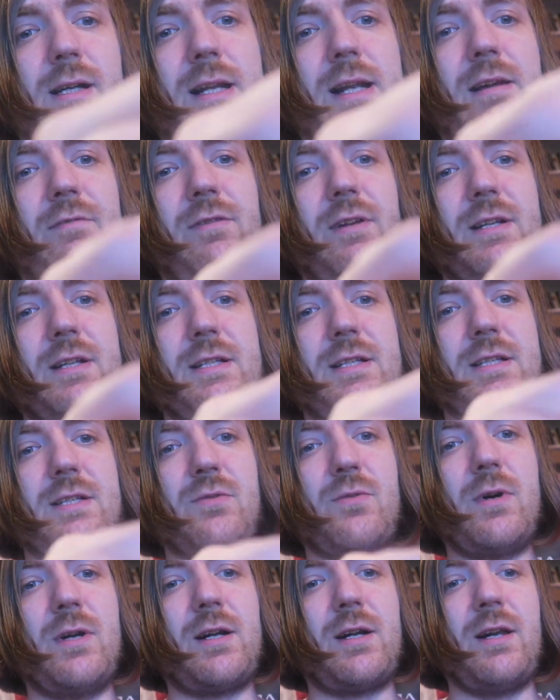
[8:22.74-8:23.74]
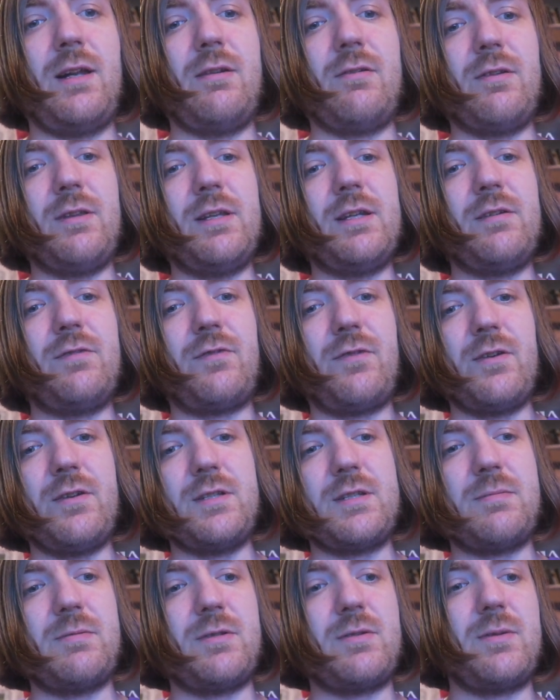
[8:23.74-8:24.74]
And Evelyn's quite clear on the
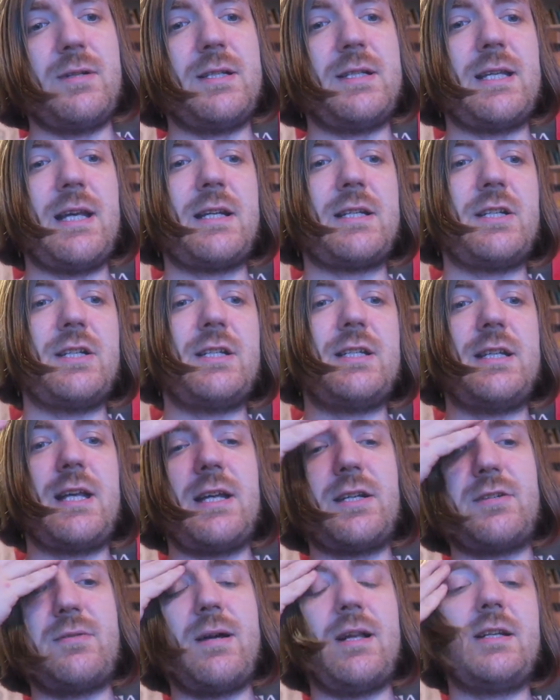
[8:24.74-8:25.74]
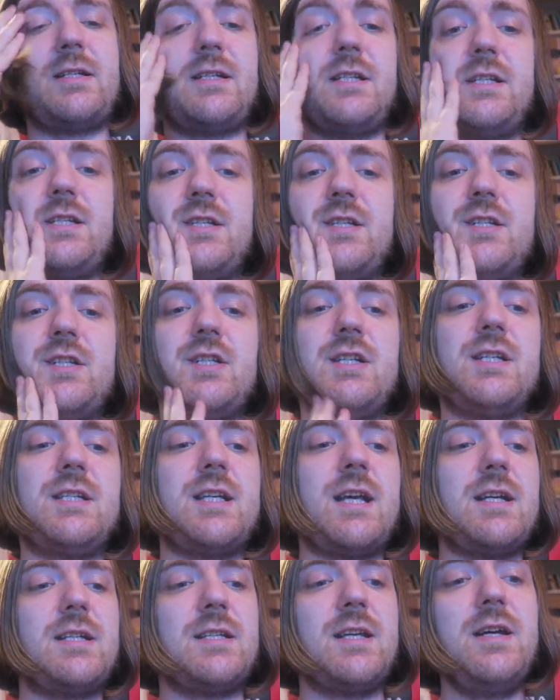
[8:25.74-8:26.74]
difference between sex and sexuality. She, she
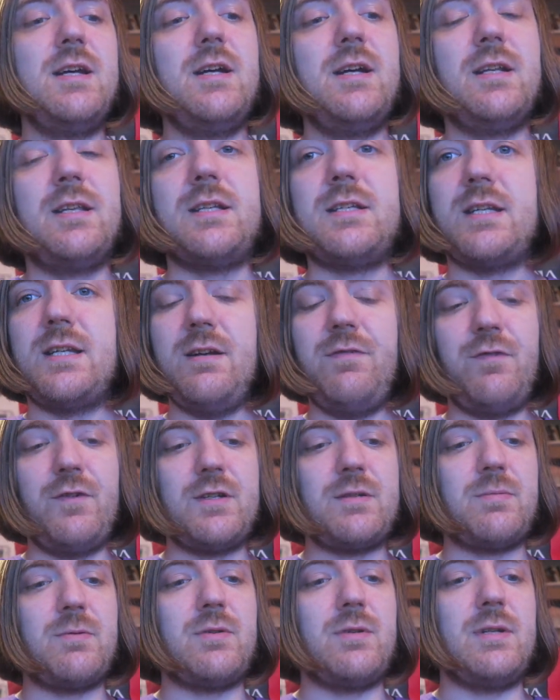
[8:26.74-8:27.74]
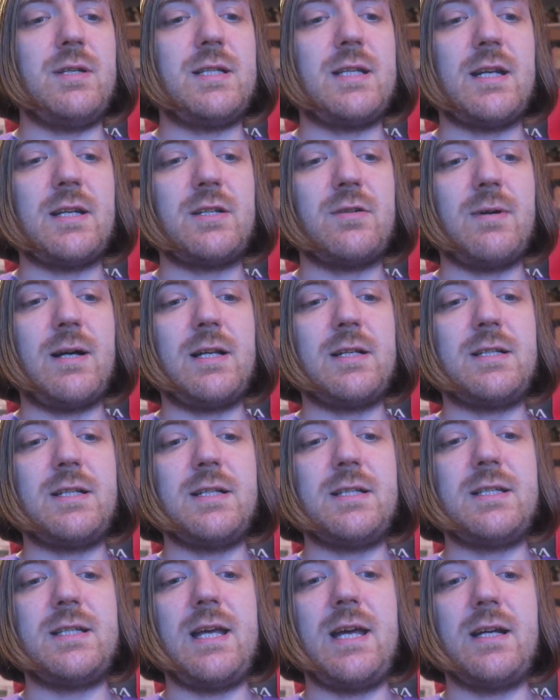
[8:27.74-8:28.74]
says, there's a difference between sexuality
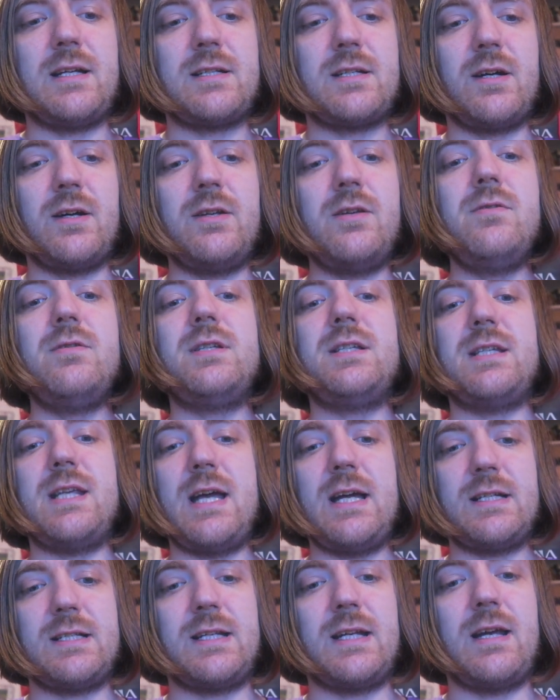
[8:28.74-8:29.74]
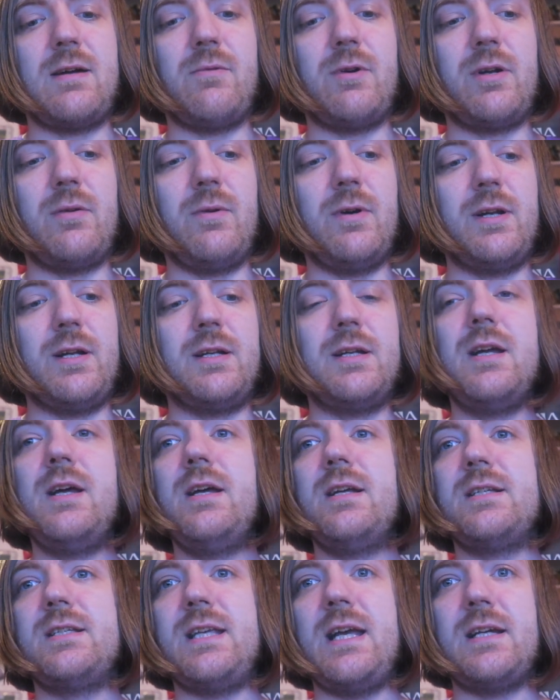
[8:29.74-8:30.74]
and sex. I used sex to get what I wanted.
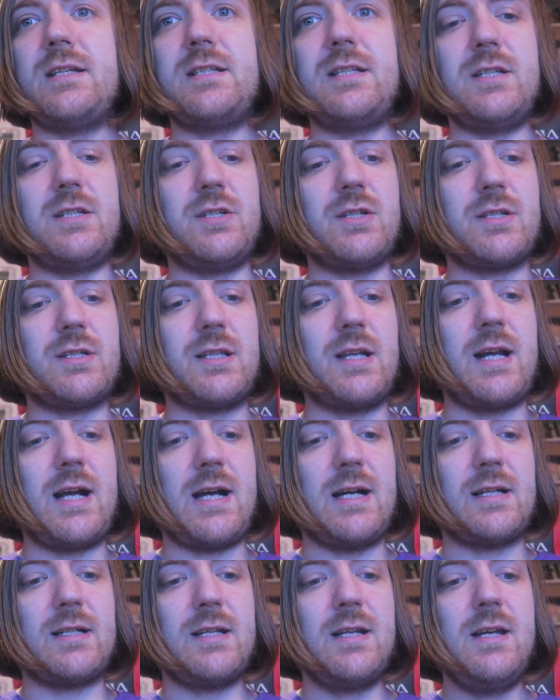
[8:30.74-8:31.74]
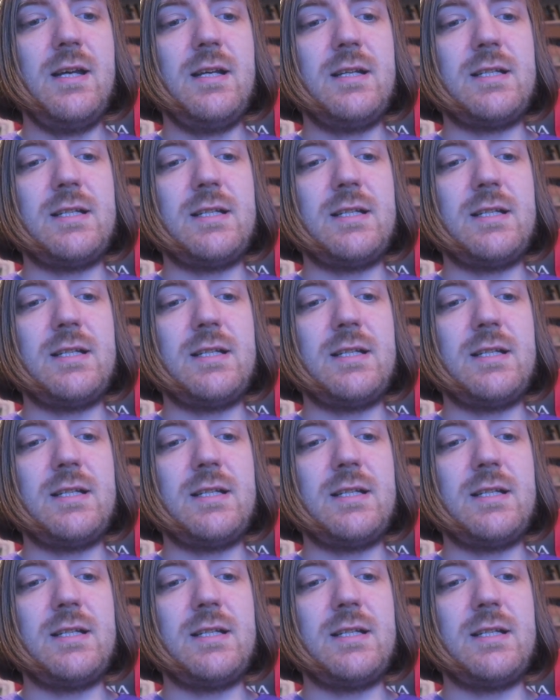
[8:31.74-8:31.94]
Sex is just an act.